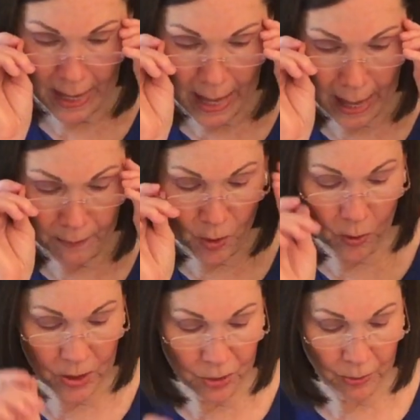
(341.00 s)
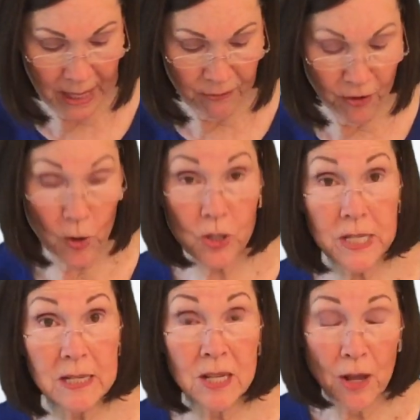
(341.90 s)
I'm going to read
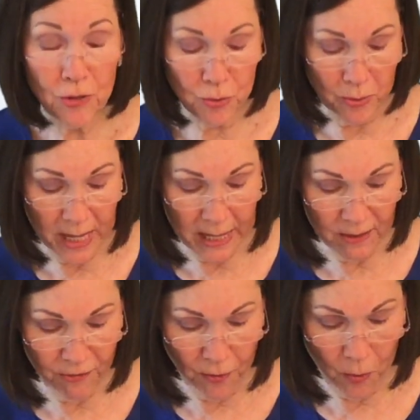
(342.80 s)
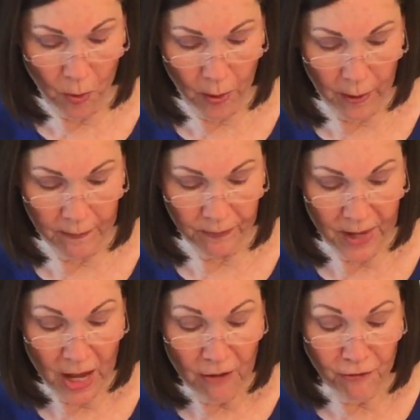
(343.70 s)
verses 3 and 4.
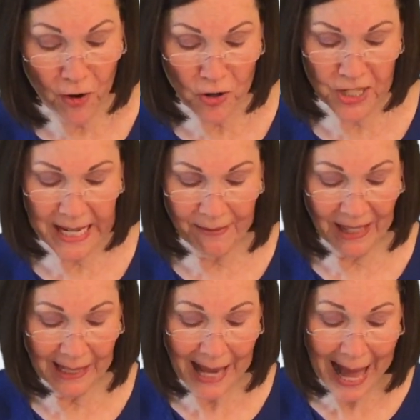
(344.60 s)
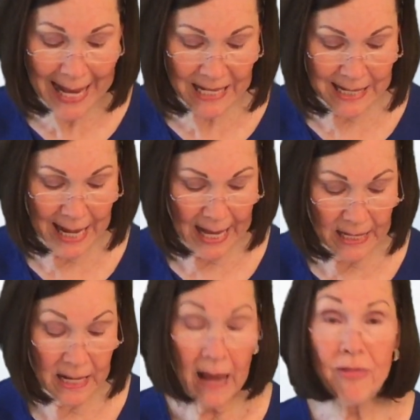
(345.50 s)
First, in the last
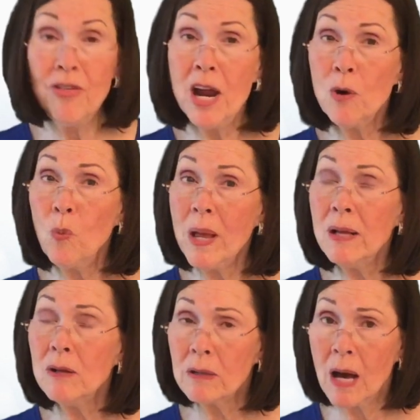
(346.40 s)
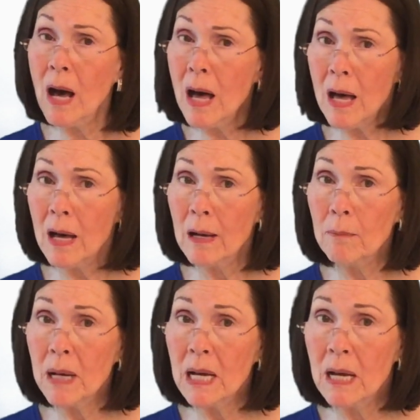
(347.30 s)
days, there will
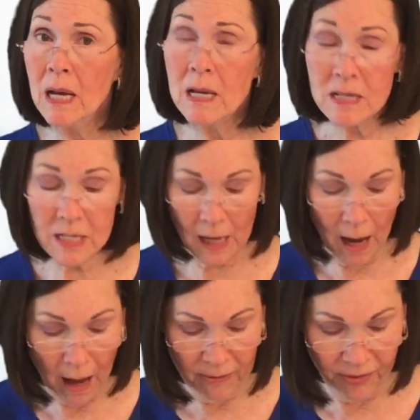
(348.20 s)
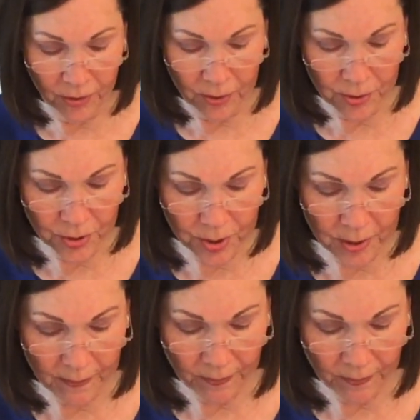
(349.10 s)
come scoffers